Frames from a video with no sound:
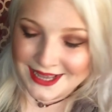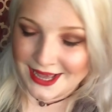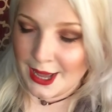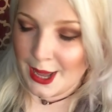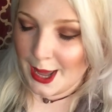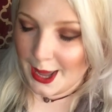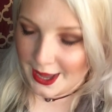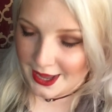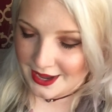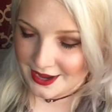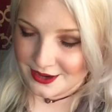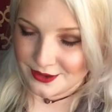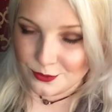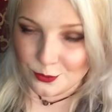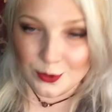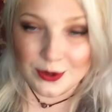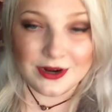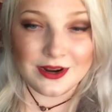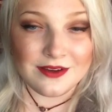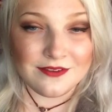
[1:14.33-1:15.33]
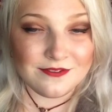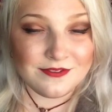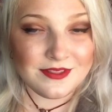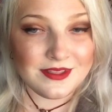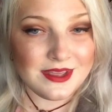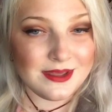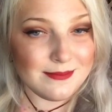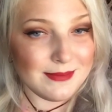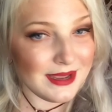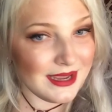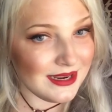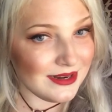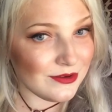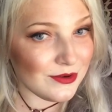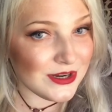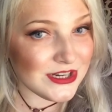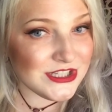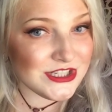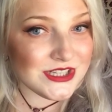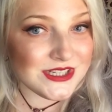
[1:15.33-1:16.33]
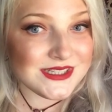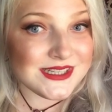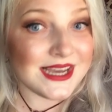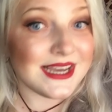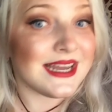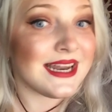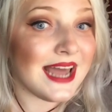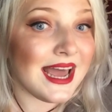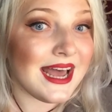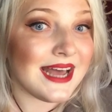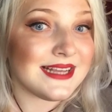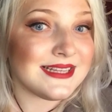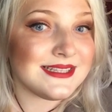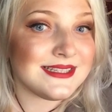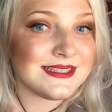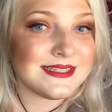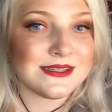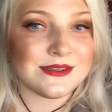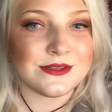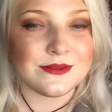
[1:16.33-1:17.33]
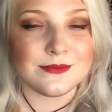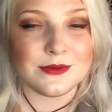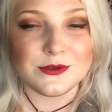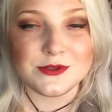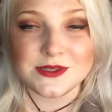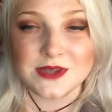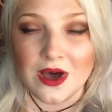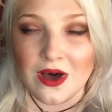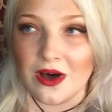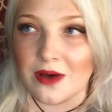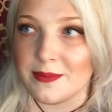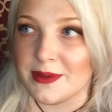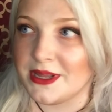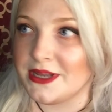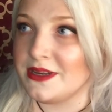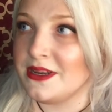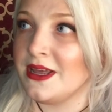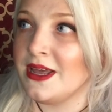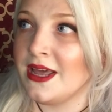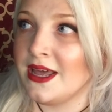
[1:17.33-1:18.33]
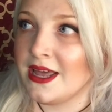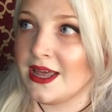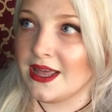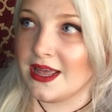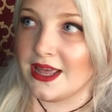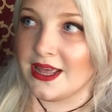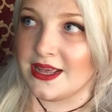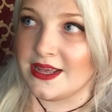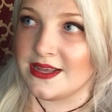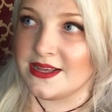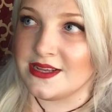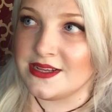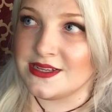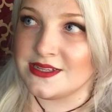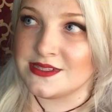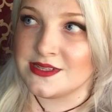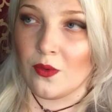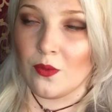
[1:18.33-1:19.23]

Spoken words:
And one of the main questions I get asked, or the most common, is,